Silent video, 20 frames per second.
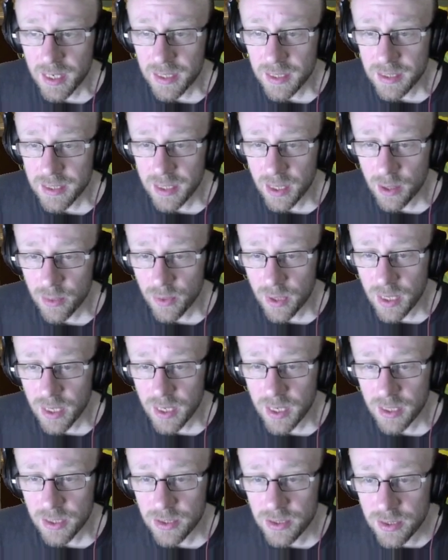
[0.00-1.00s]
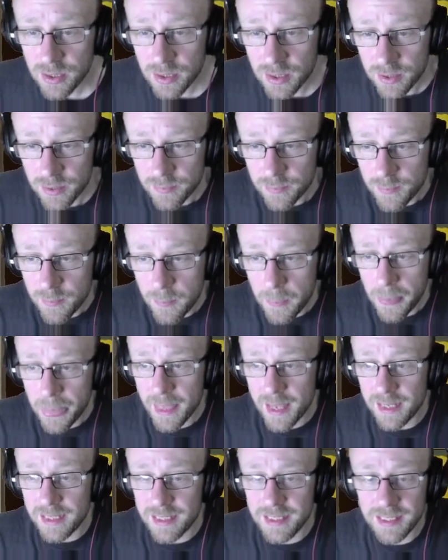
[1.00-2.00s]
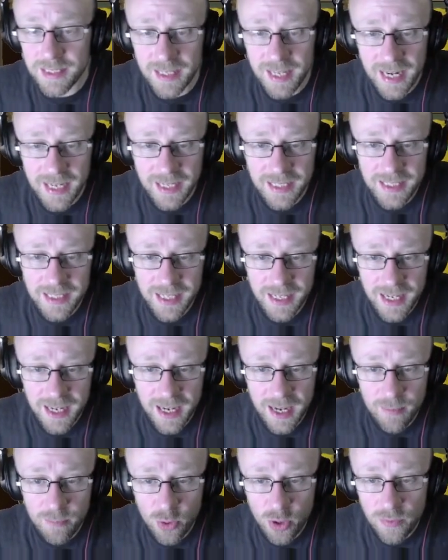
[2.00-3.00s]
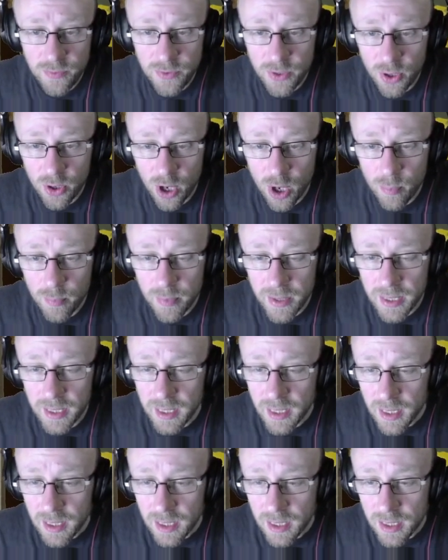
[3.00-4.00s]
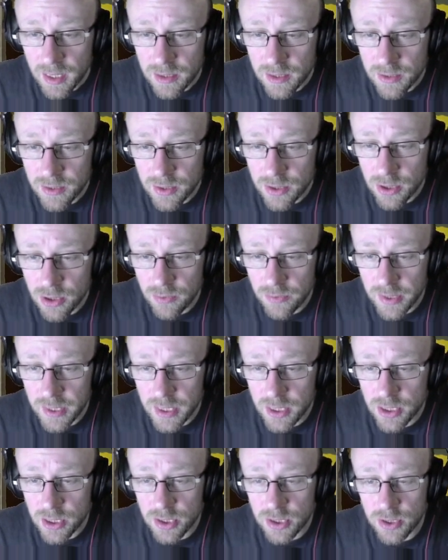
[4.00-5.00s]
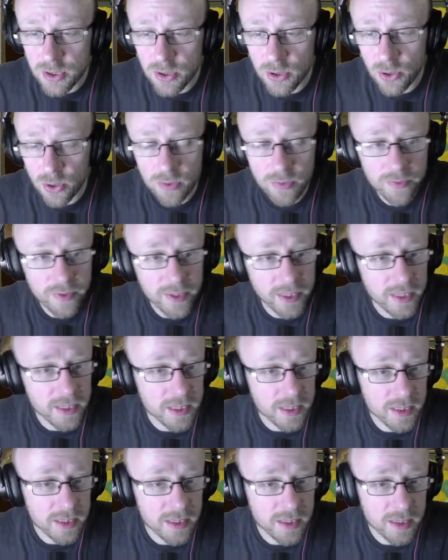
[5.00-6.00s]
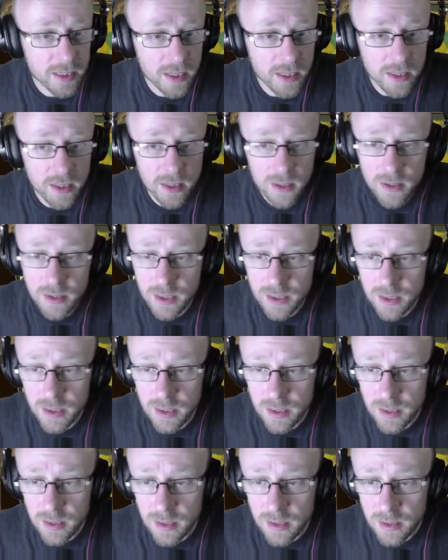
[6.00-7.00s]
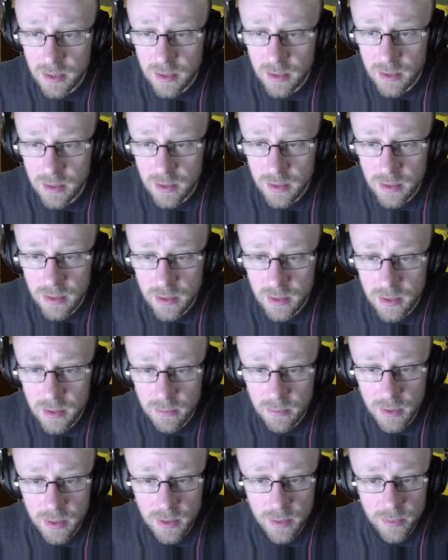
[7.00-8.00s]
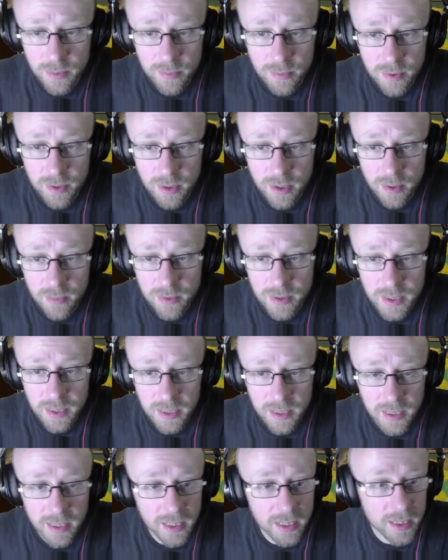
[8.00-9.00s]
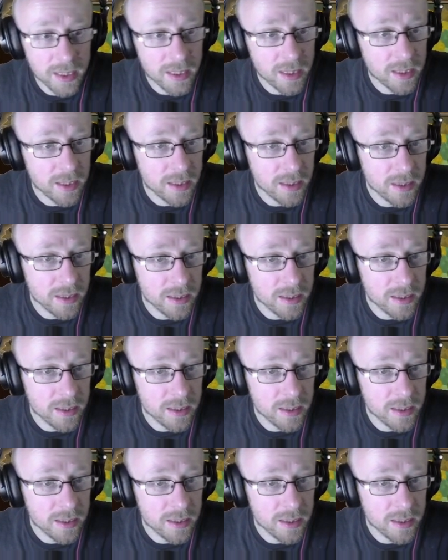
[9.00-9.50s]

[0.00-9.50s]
know. Select and move your army to the 2 regions northeast. So we want to go up to here.